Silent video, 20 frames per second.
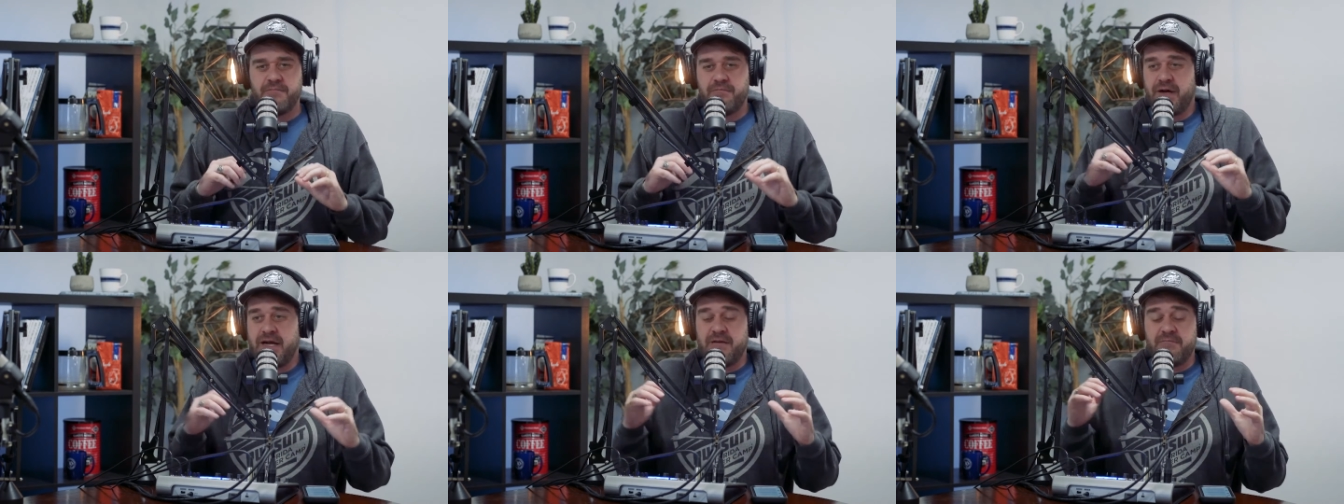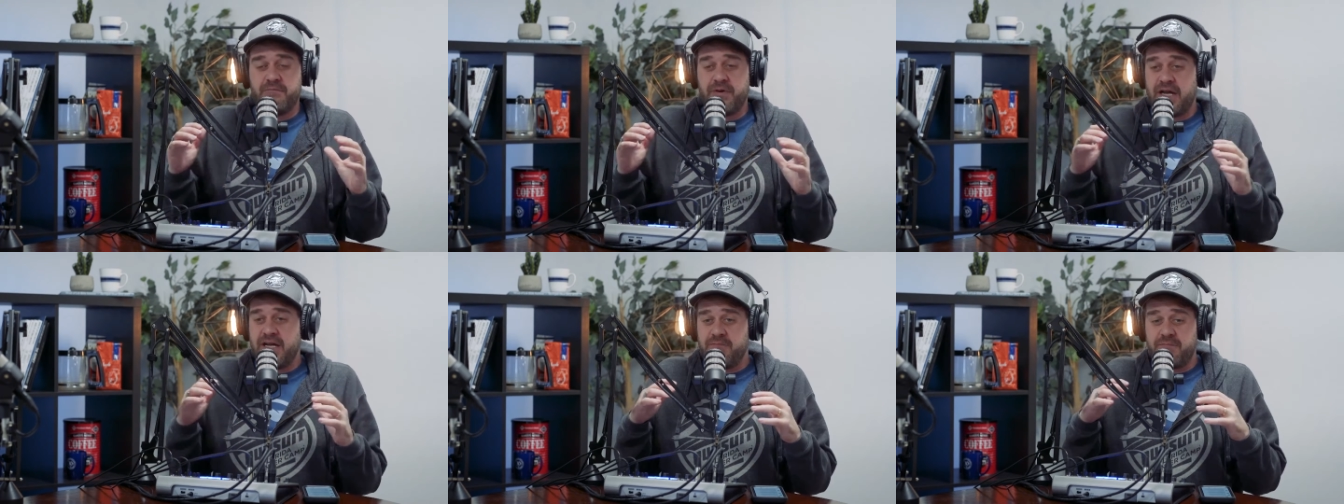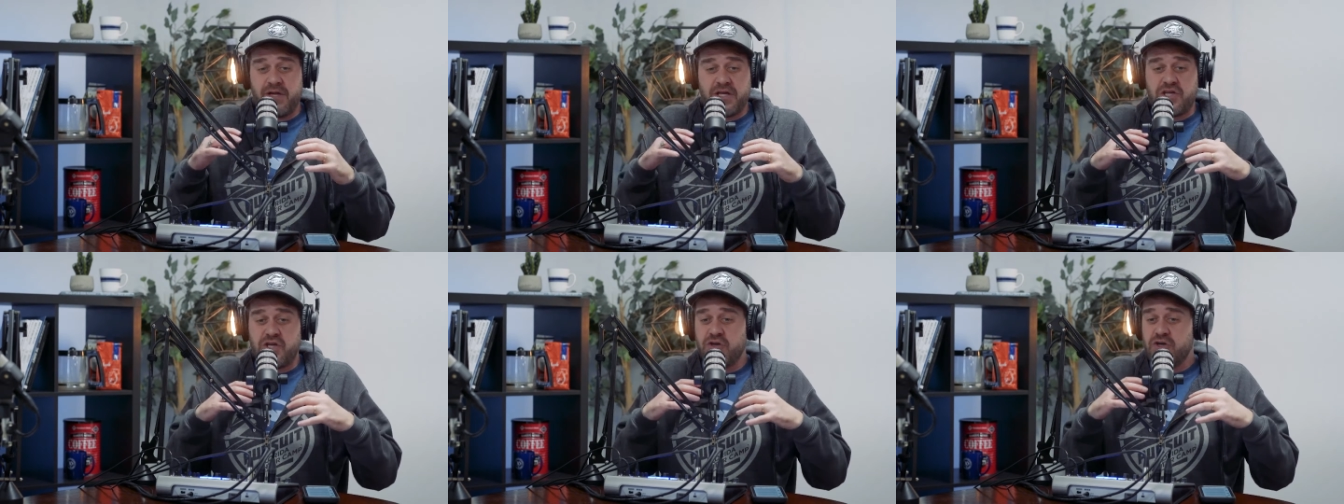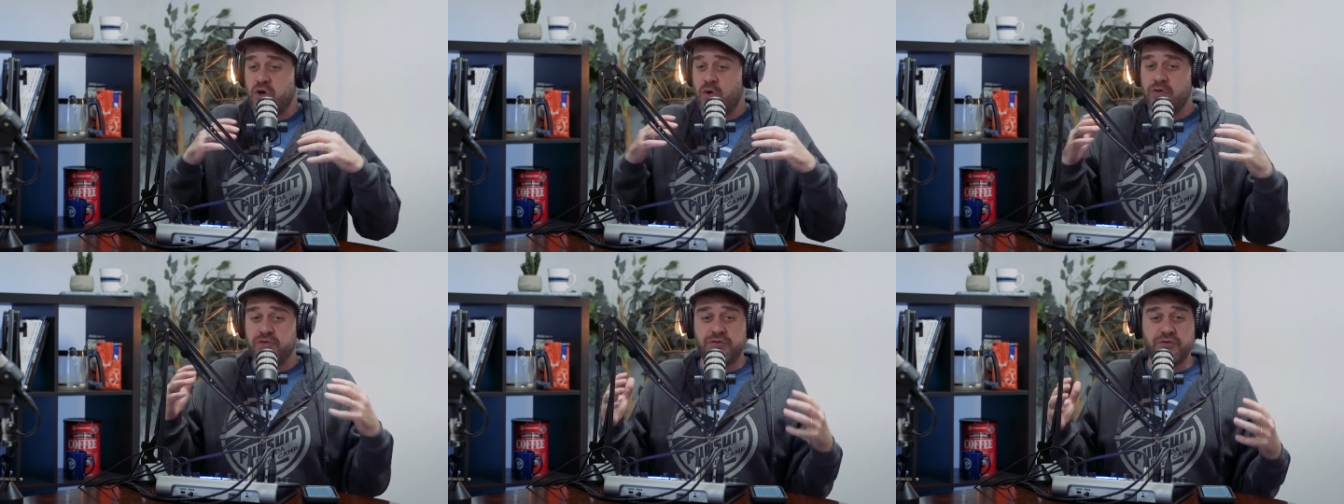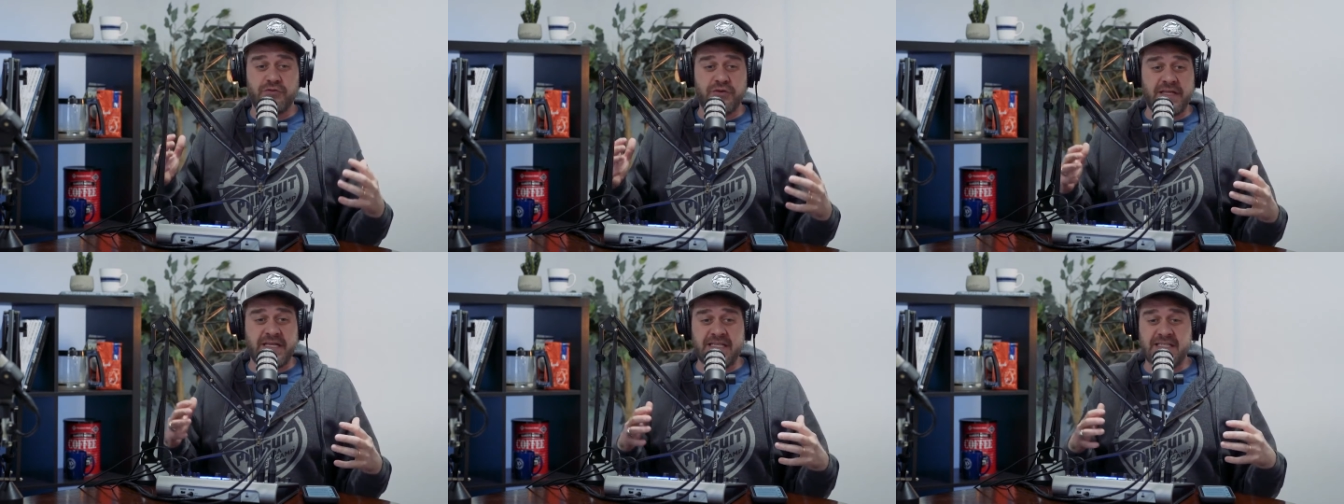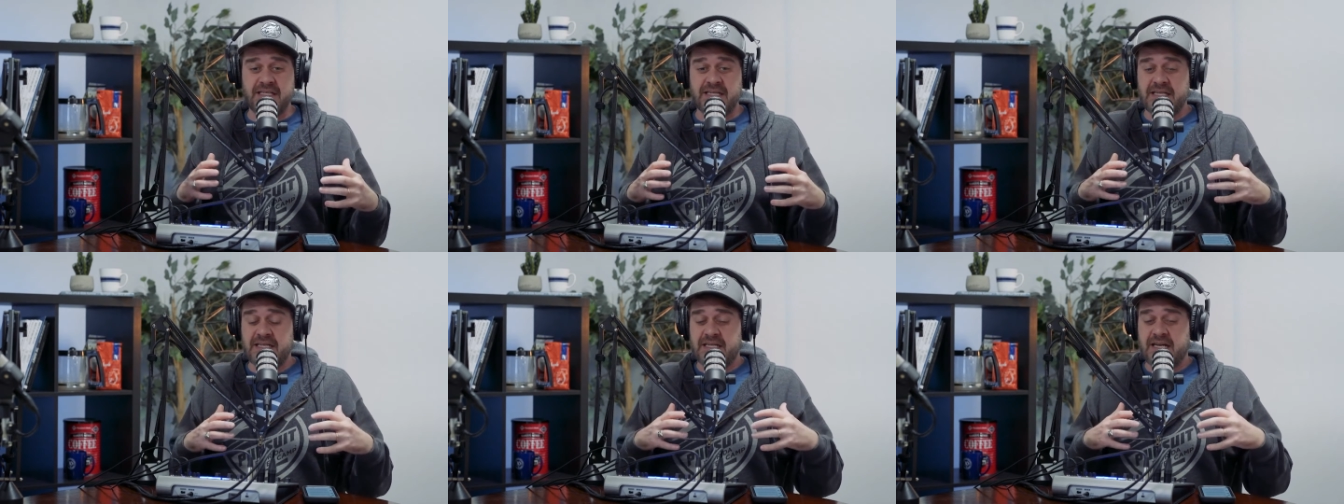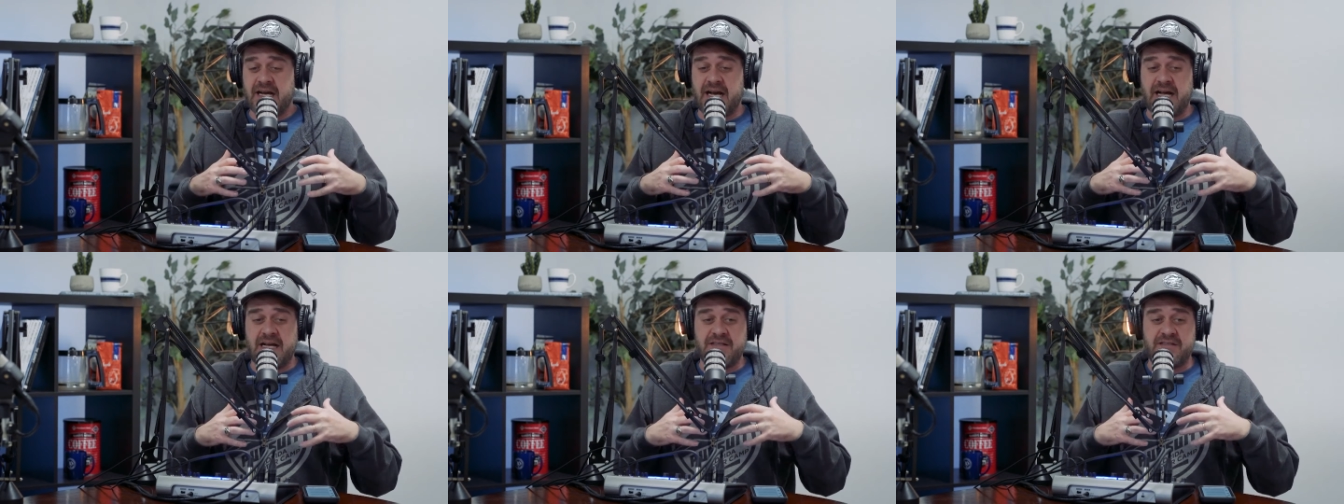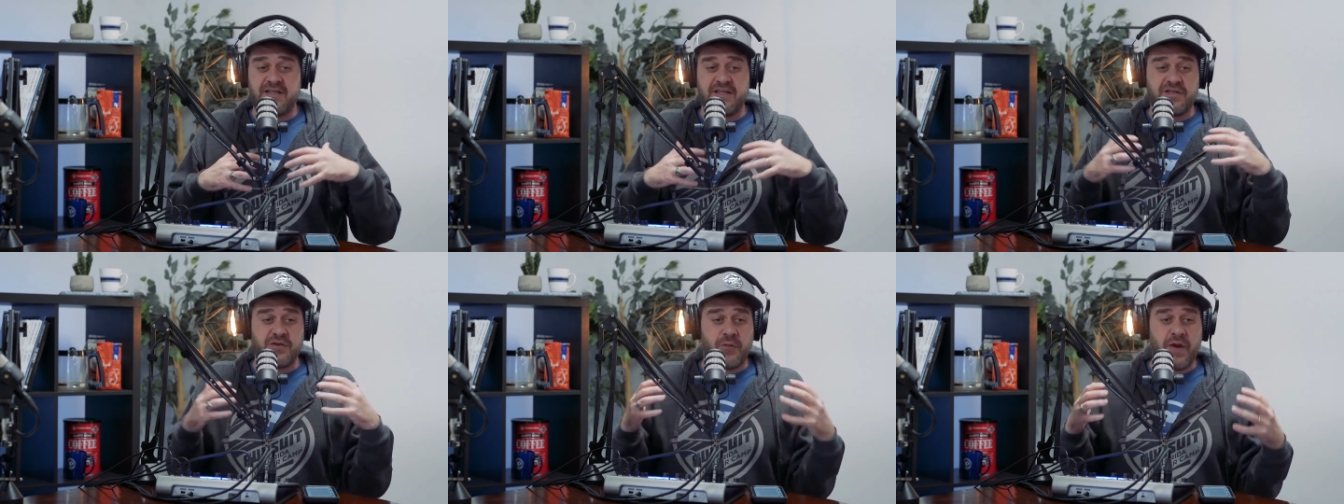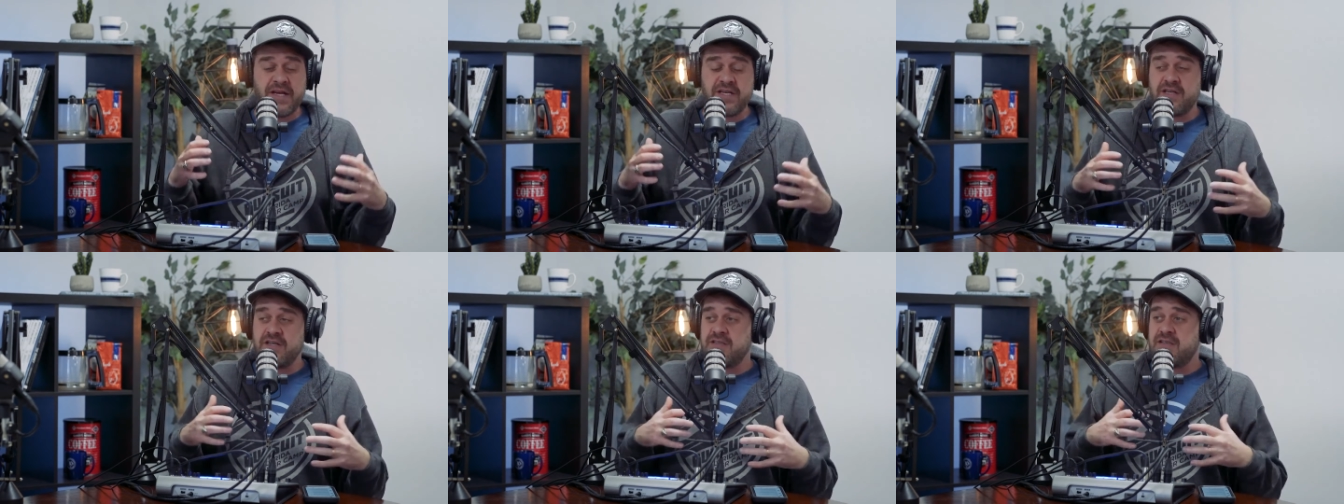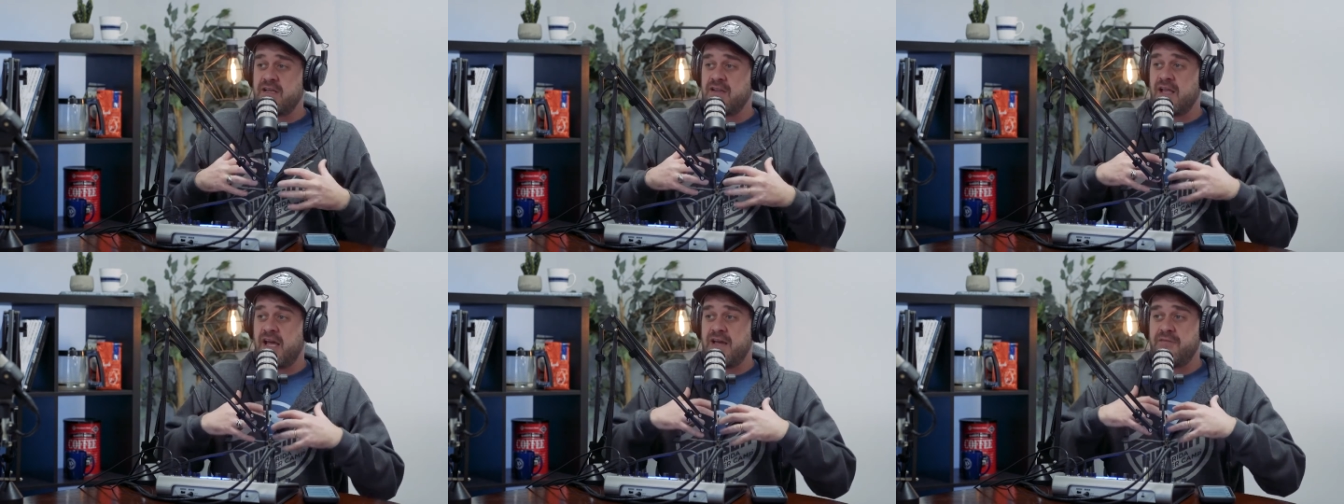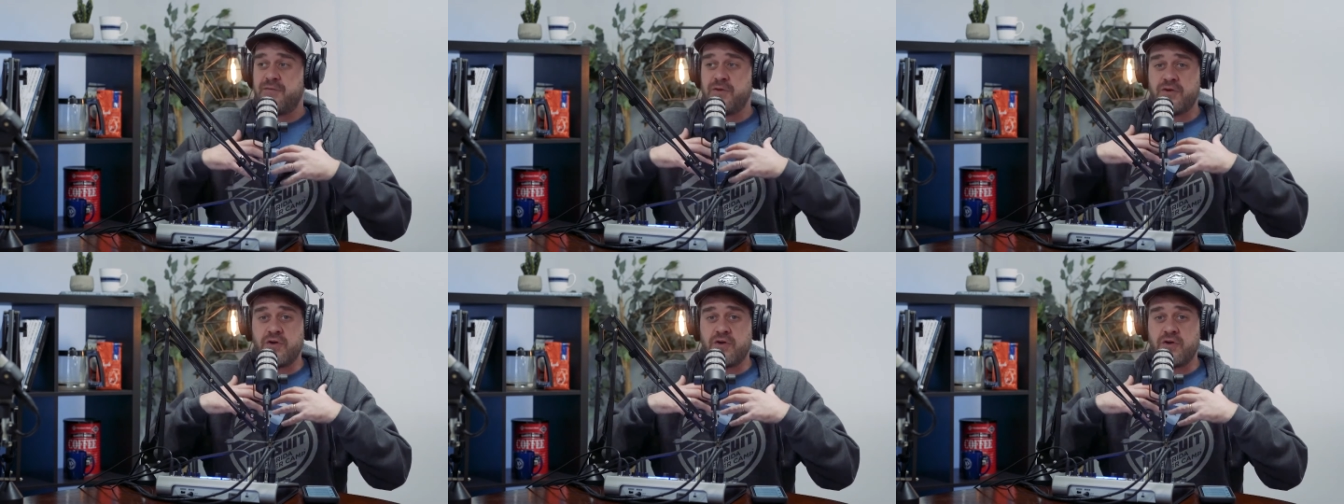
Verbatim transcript: But yeah. but but you're going through these uh, situations in life.